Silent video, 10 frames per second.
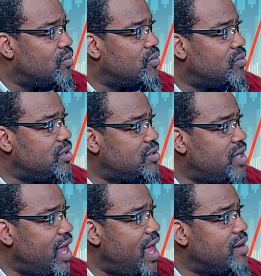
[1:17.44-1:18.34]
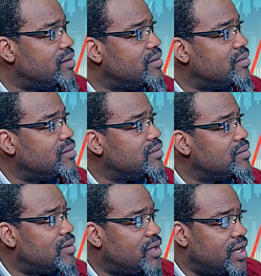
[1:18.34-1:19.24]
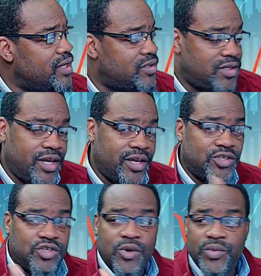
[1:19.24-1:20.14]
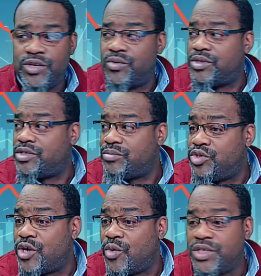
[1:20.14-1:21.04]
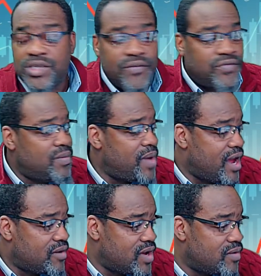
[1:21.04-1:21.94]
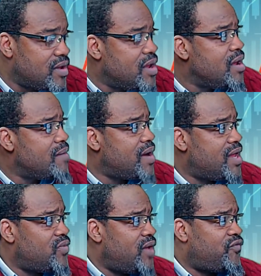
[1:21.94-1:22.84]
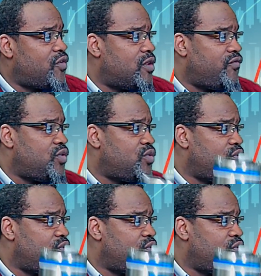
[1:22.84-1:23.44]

What is that? Okay, there's Joey doing some Joey stuff in the background. By the way, for all of you who